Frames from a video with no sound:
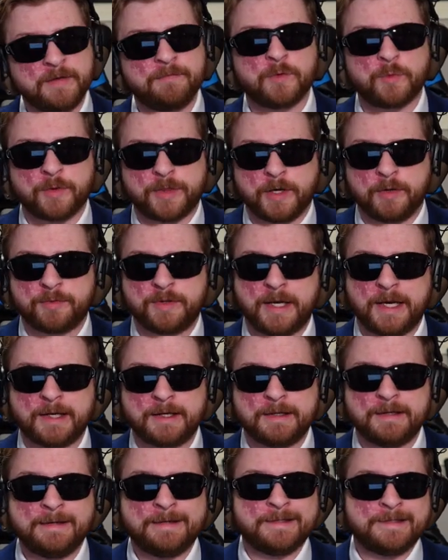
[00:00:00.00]
even without that,
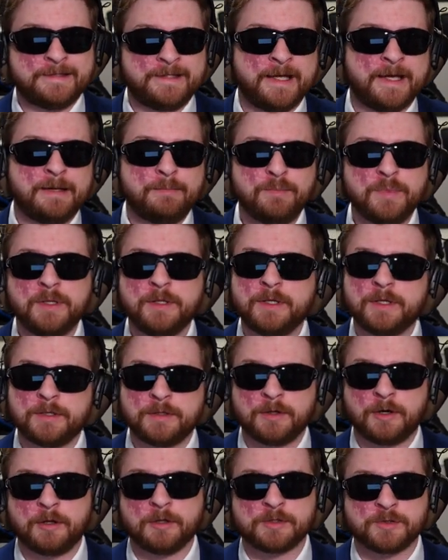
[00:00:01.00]
$10 million
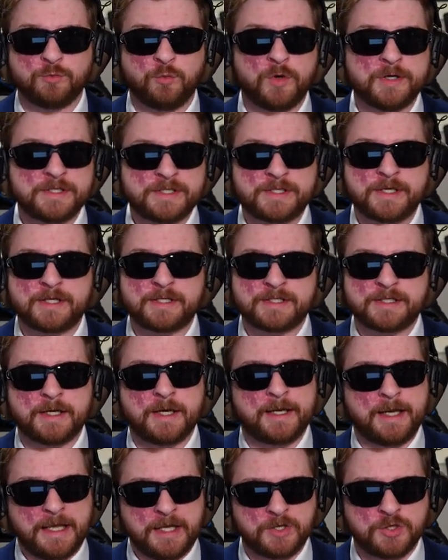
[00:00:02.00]
was set
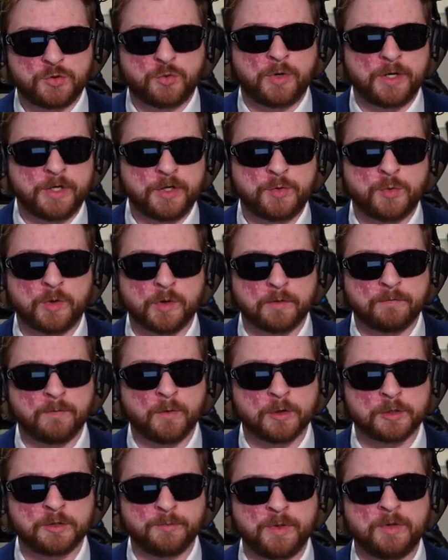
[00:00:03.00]
aside in
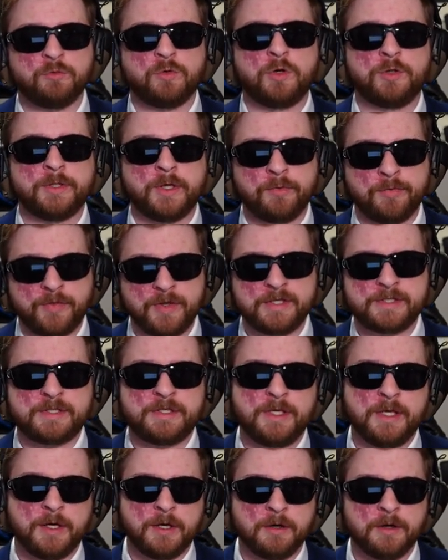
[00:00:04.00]
2024 to be rolled out this
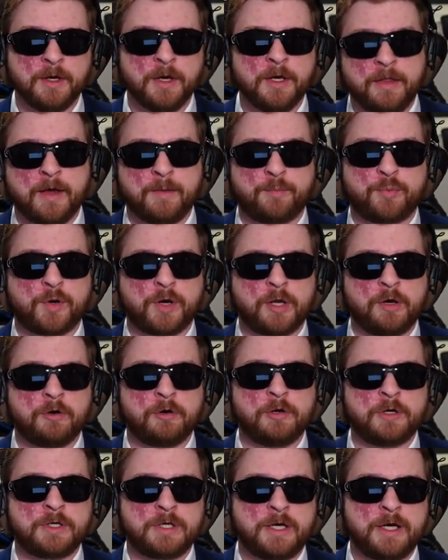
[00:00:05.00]
year that
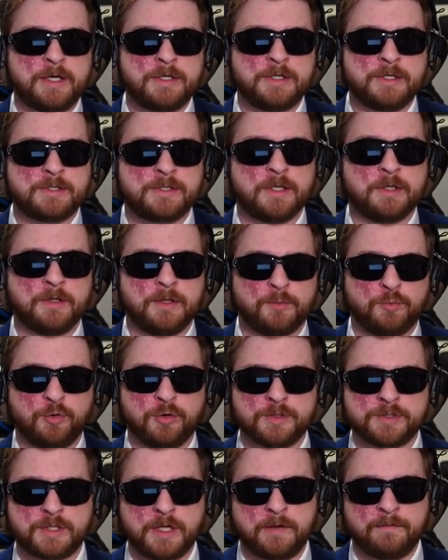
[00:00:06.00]
prioritizes the
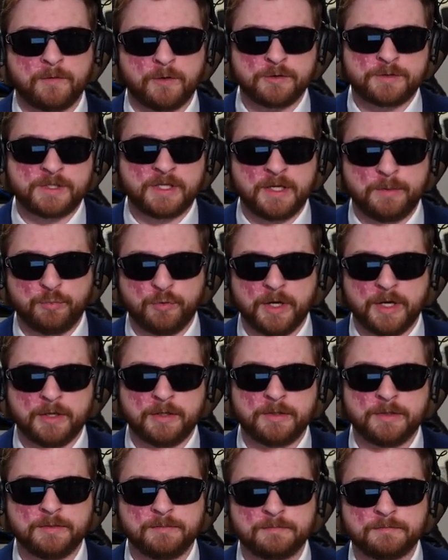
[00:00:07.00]
Liberals' diversity
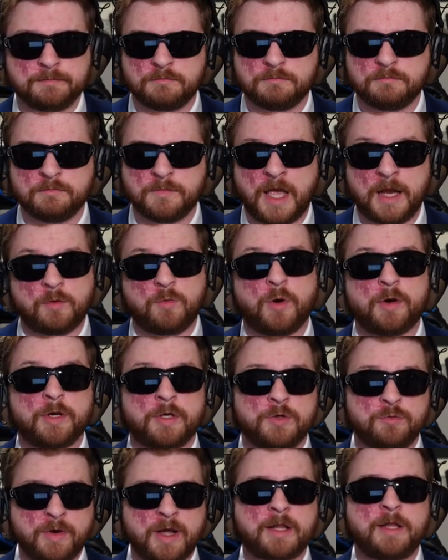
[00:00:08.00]
brand. And quoting
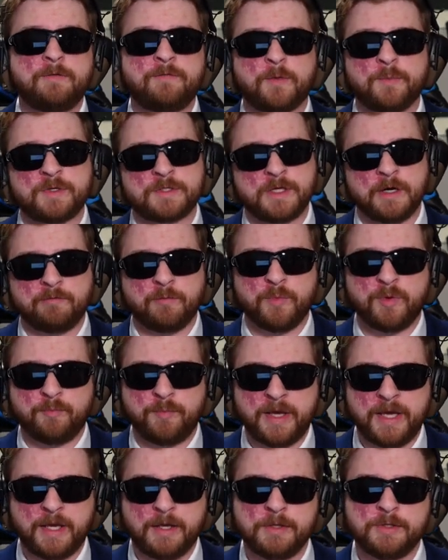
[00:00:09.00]
directly from this government
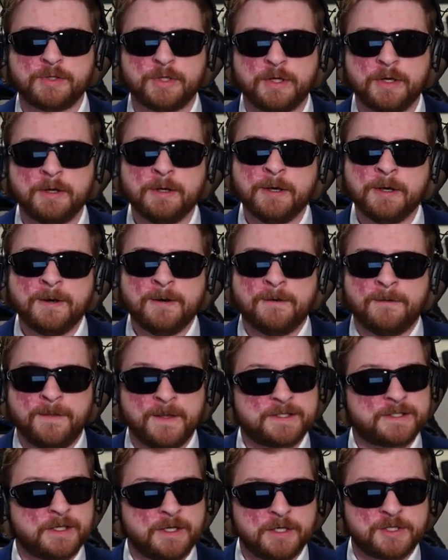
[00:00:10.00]
page,
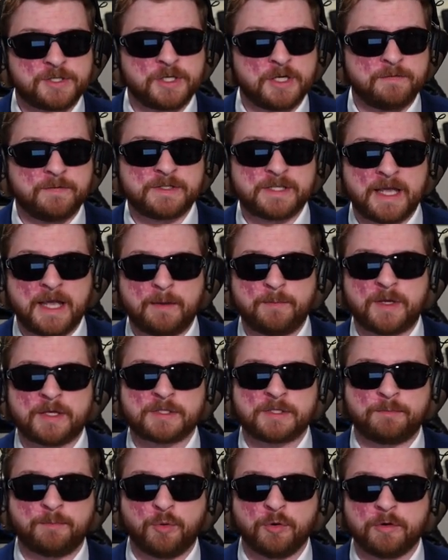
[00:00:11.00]
this initiative is aimed at
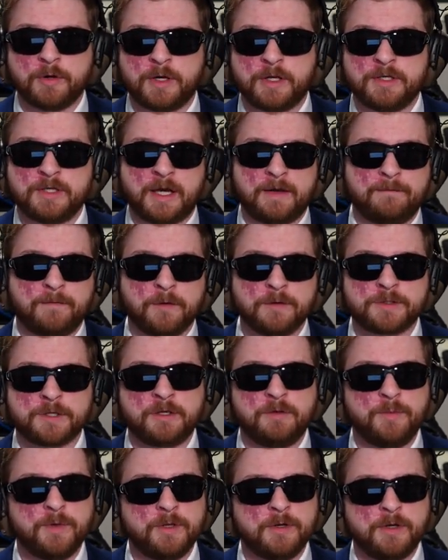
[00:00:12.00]
supporting diverse
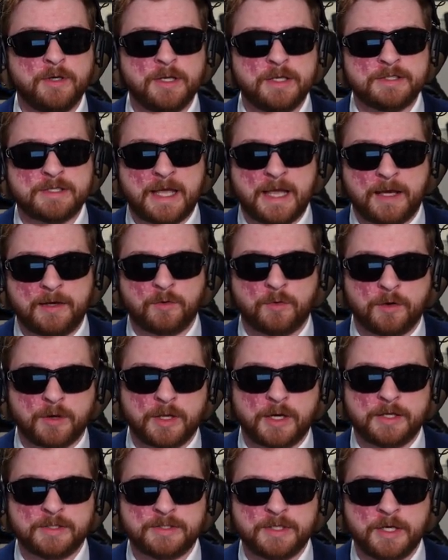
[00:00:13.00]
communities and
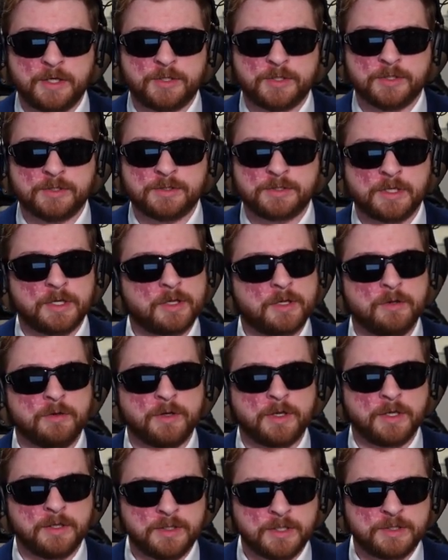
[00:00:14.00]
organizations,
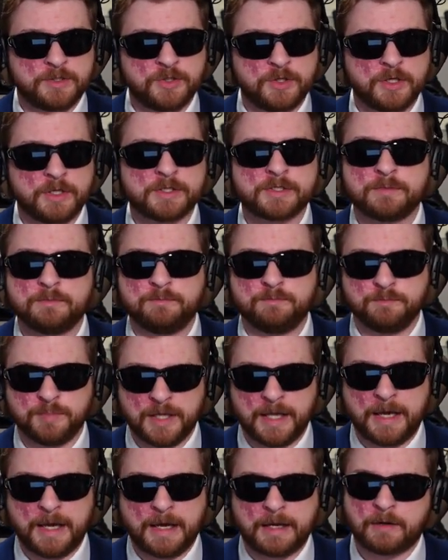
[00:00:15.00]
including Indigenous,
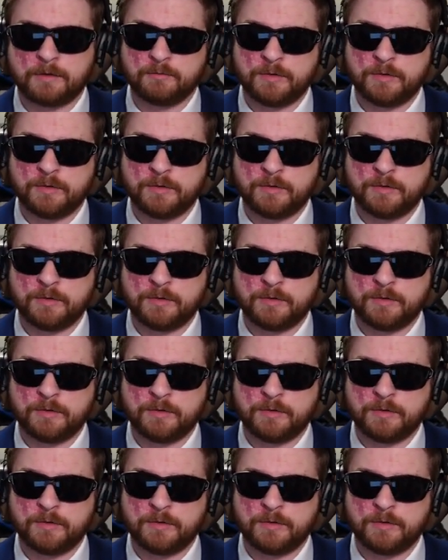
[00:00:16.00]
Black,